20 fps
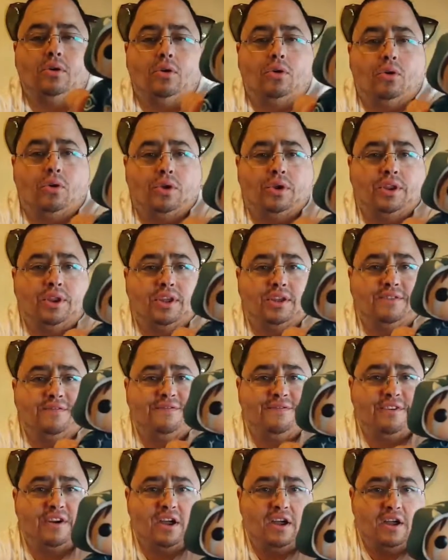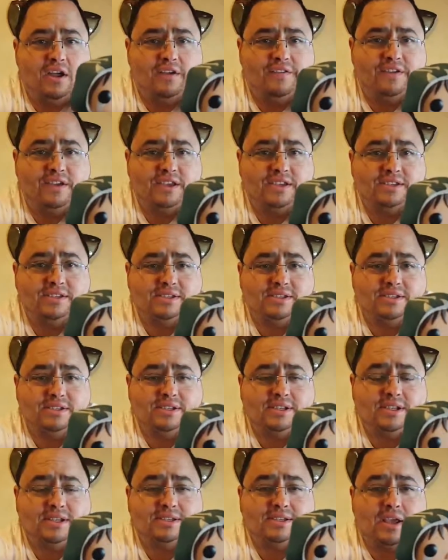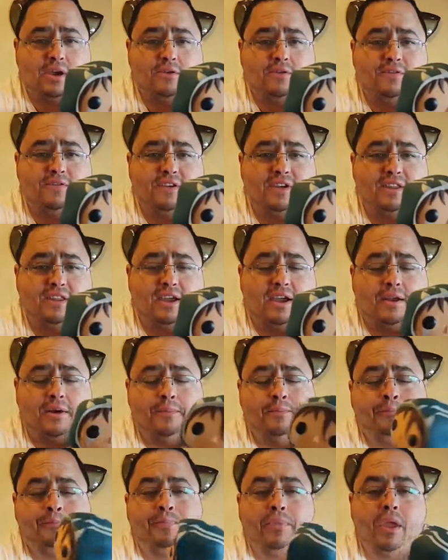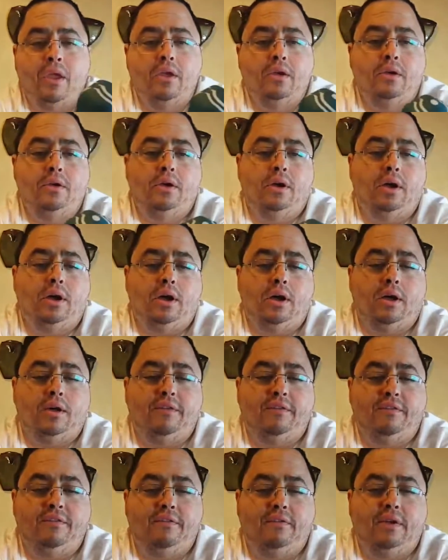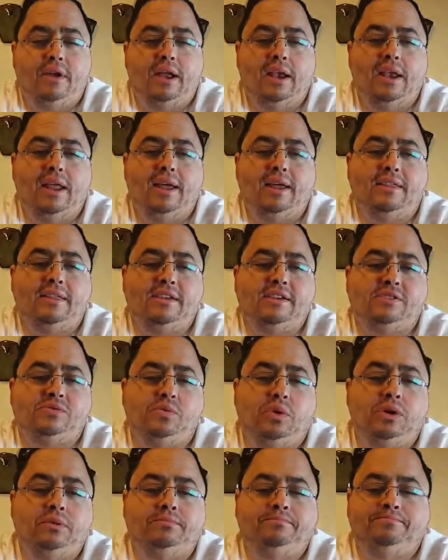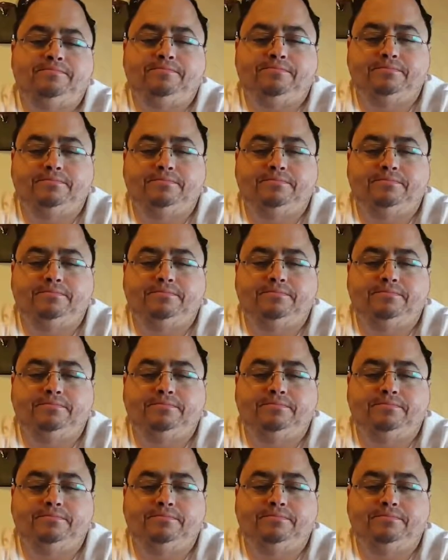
on the front of his outfit there. I like this one.